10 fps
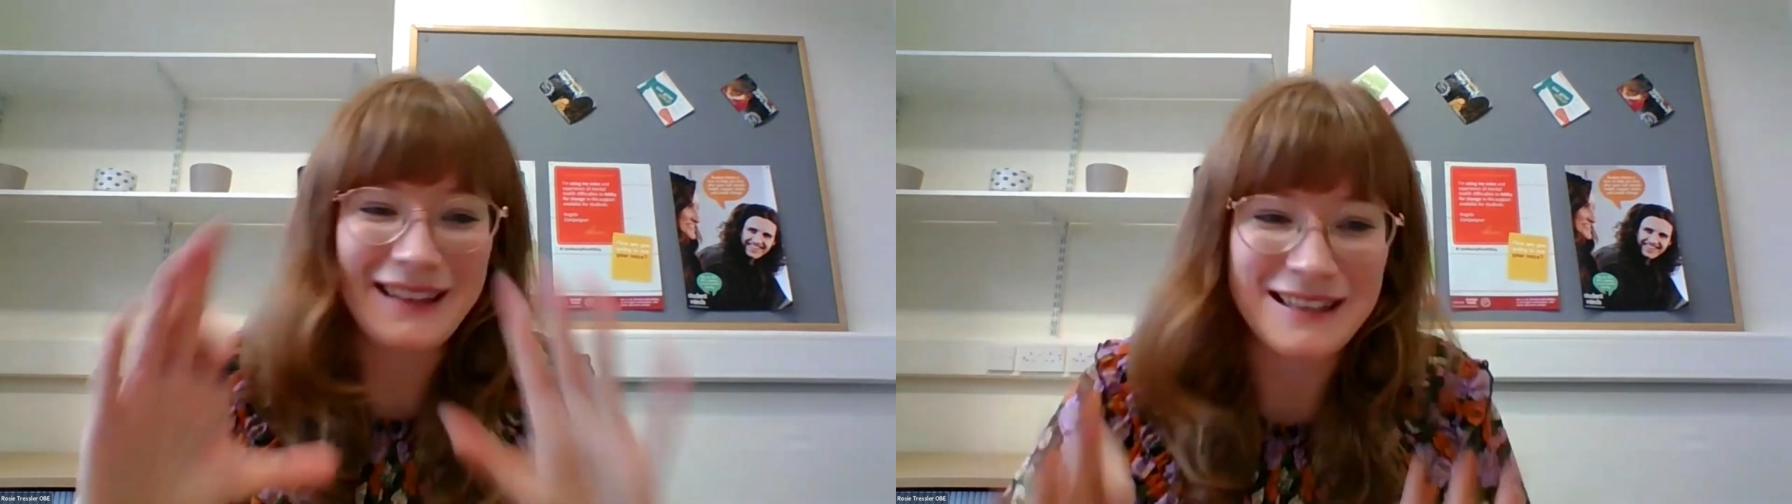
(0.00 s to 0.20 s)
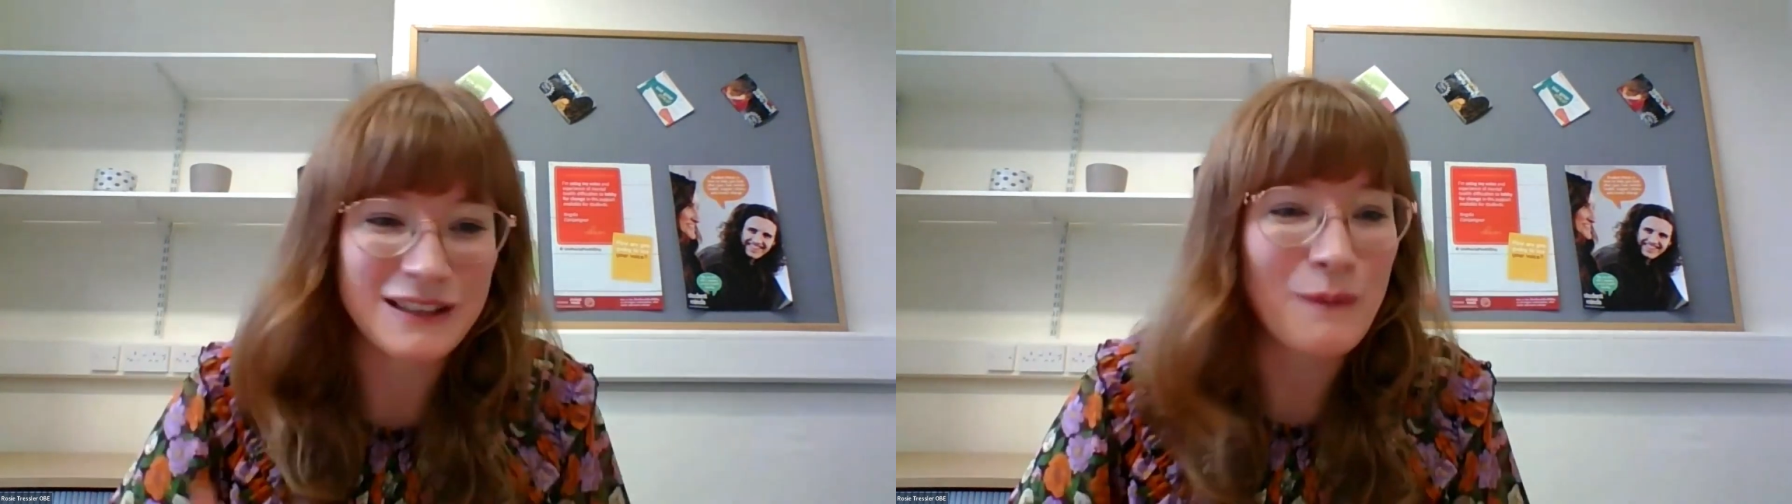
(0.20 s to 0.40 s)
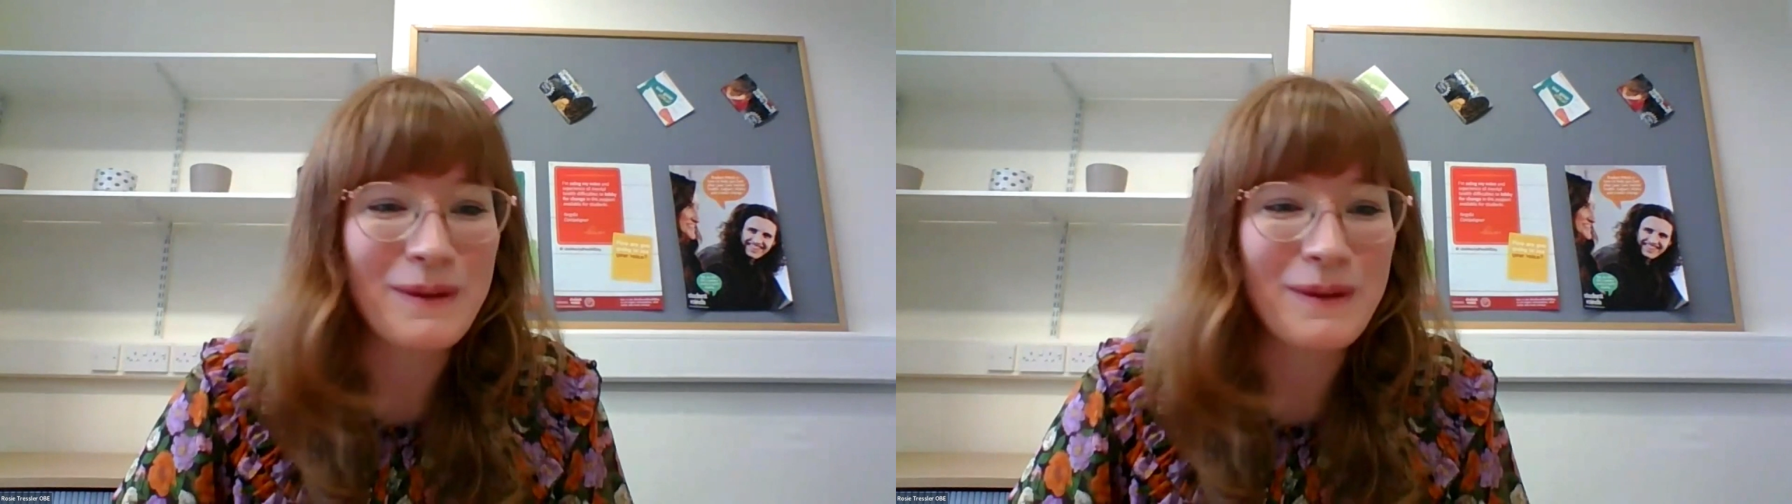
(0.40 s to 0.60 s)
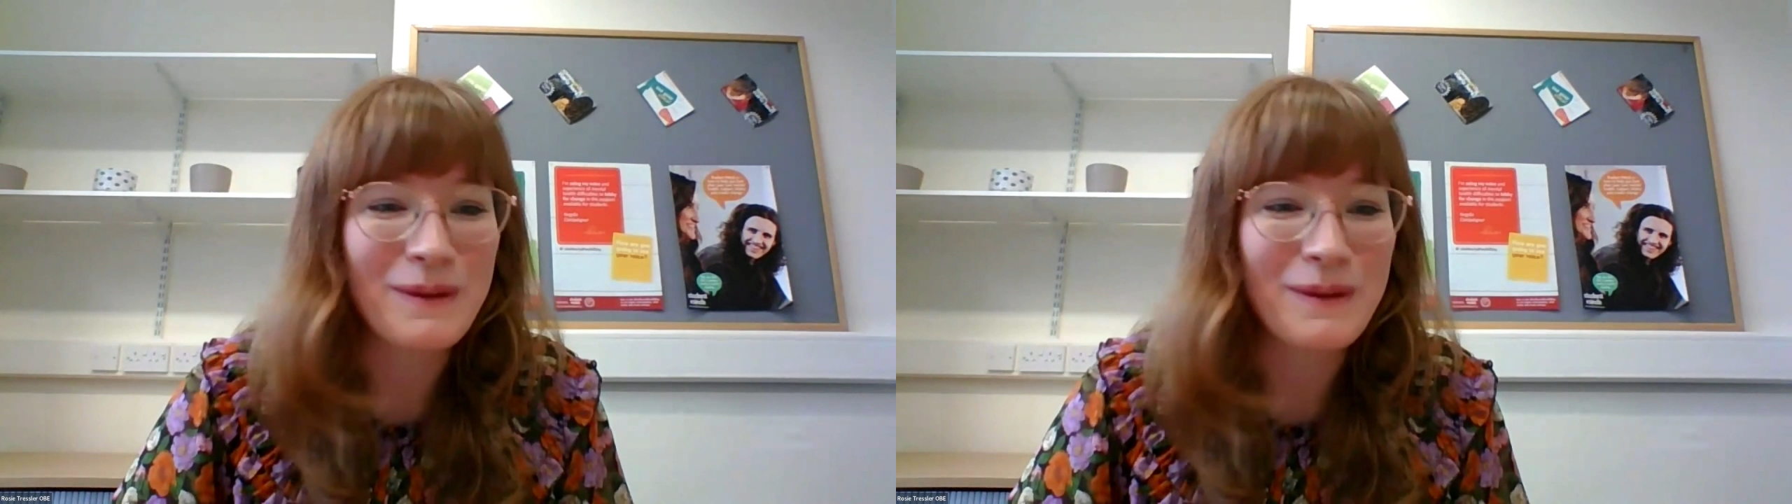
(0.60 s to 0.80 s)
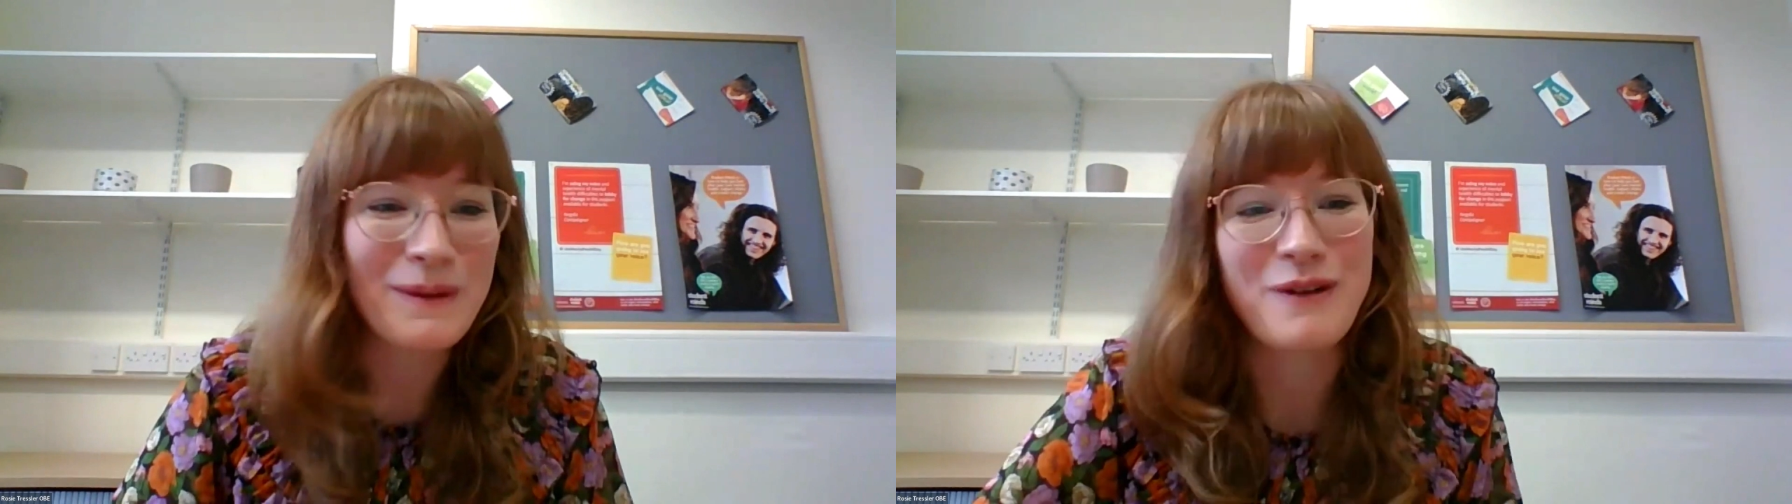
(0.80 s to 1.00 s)
there's
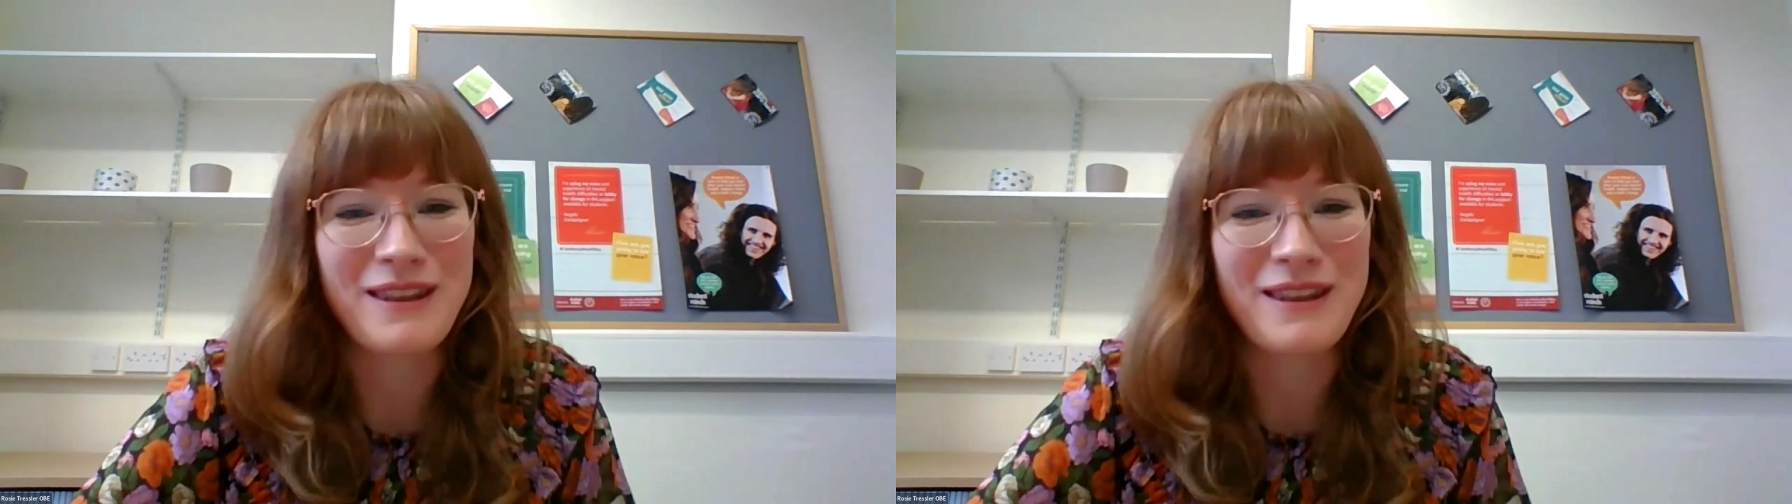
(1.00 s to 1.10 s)
complex reasons for